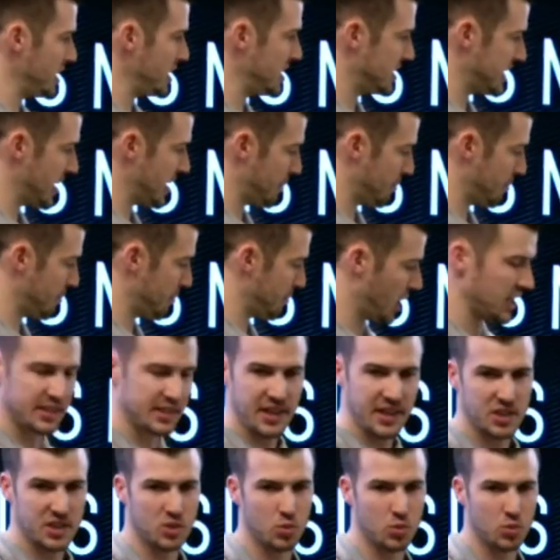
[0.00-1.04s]
three step
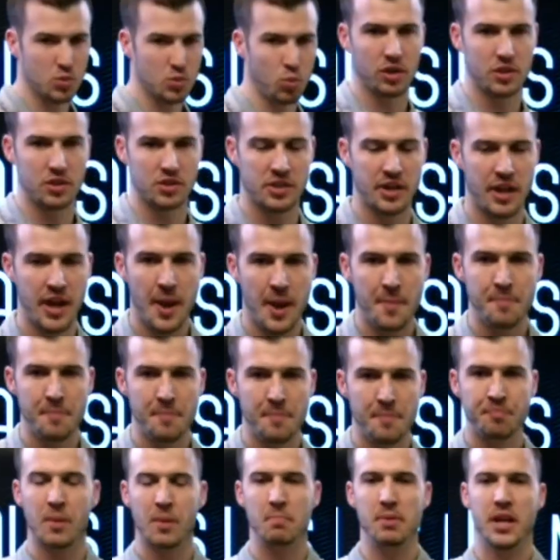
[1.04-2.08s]
process works
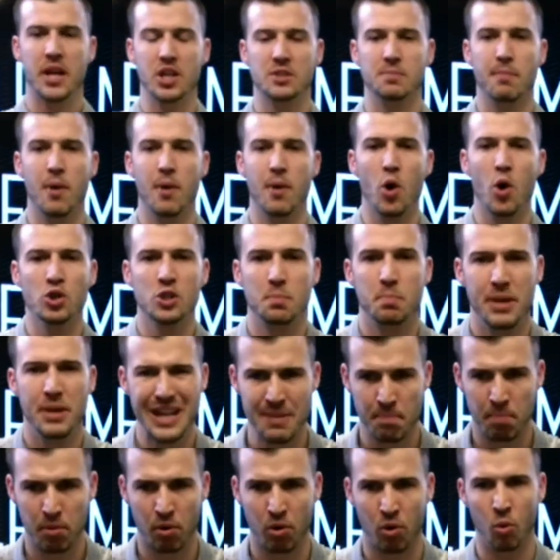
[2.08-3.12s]
because most
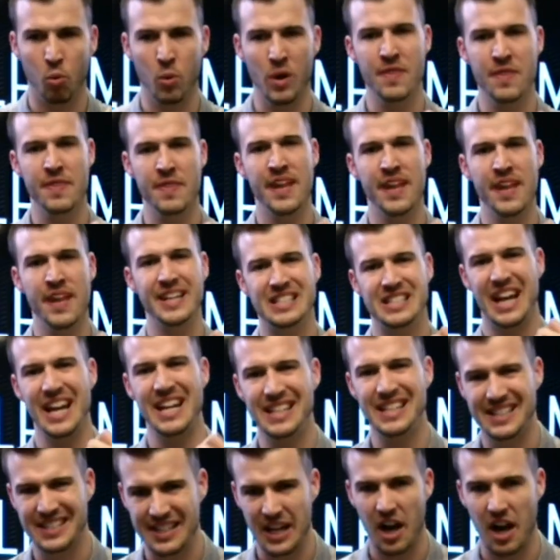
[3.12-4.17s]
people, when they
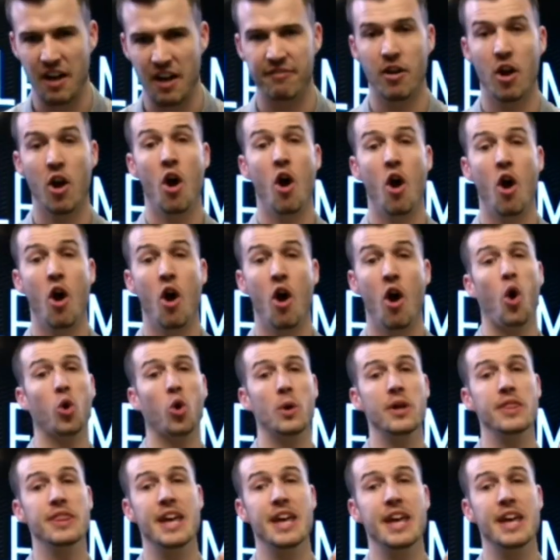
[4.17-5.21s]
say stuff
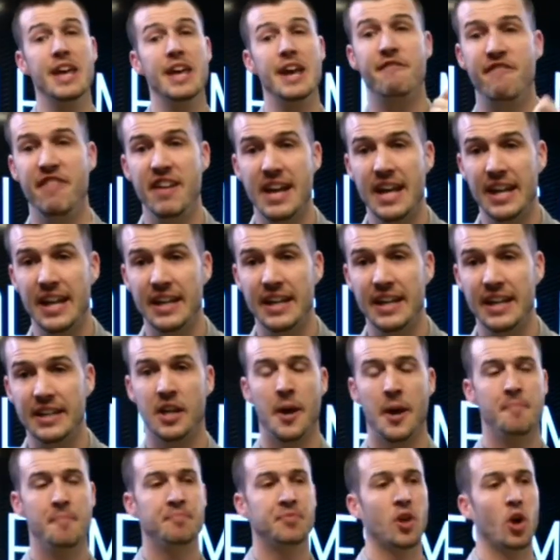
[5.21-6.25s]
or when they
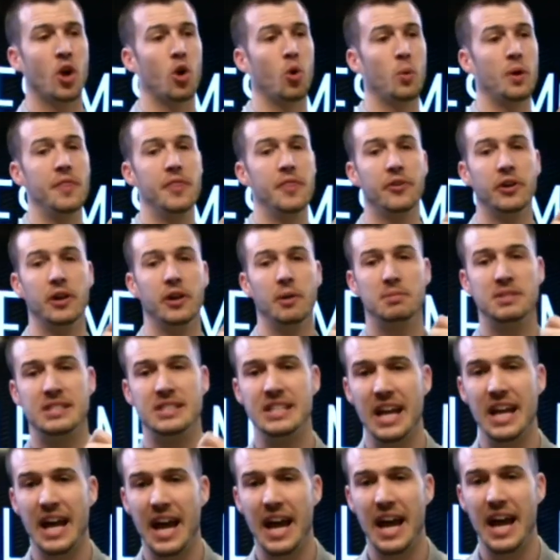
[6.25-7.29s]
vent or when they're
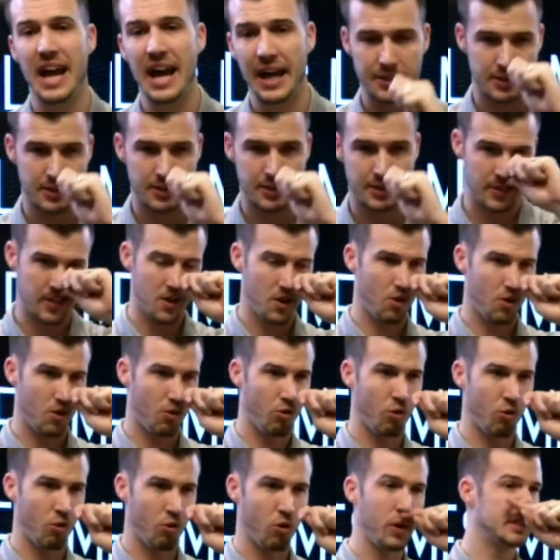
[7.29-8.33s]
upset
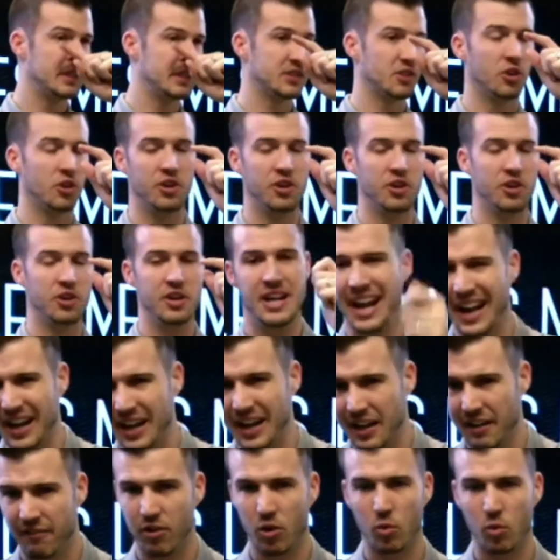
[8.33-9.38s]
or when they're
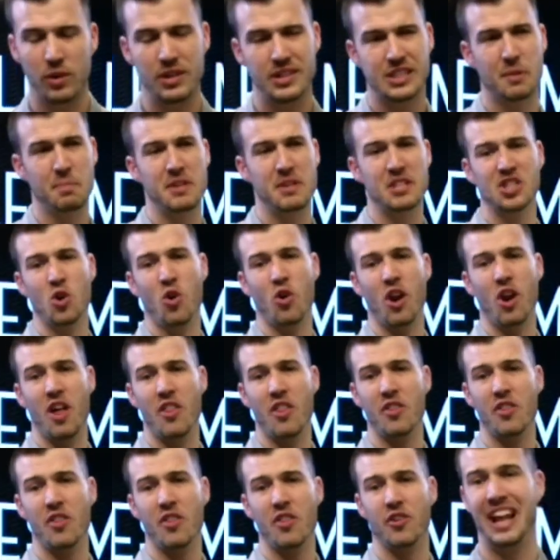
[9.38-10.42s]
negative or when something's going
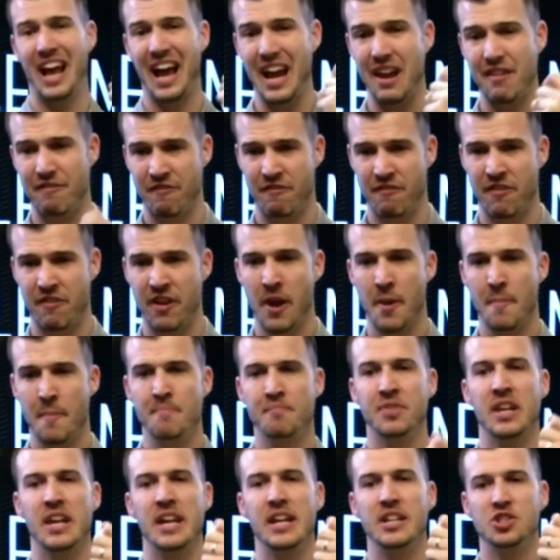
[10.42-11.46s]
on in their life,
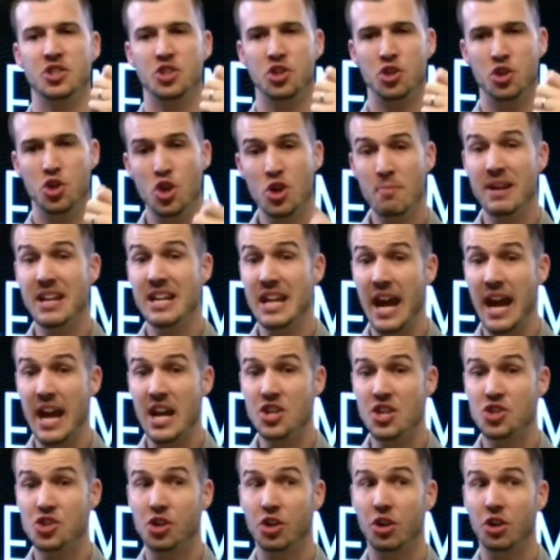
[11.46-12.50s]
it's human
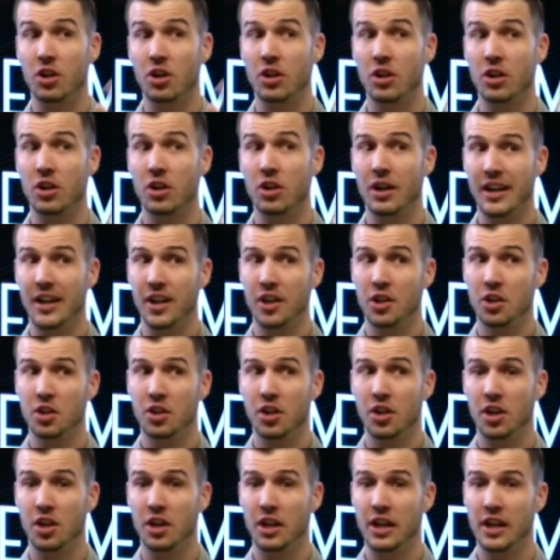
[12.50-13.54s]
nature
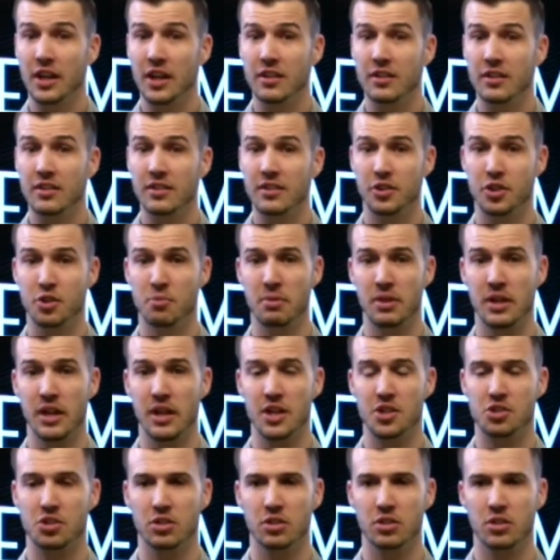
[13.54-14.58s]
again, human
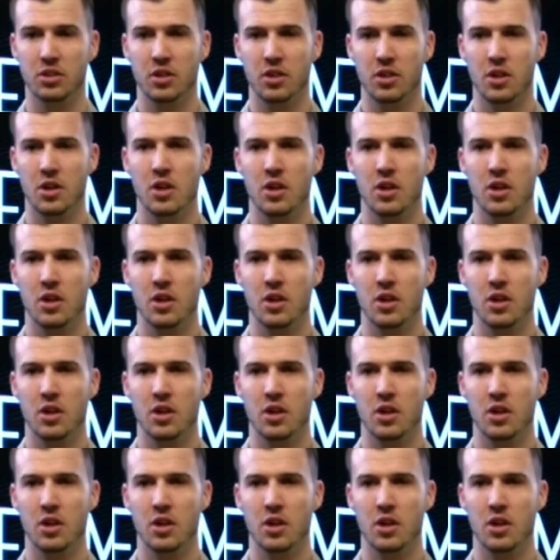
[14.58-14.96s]
nature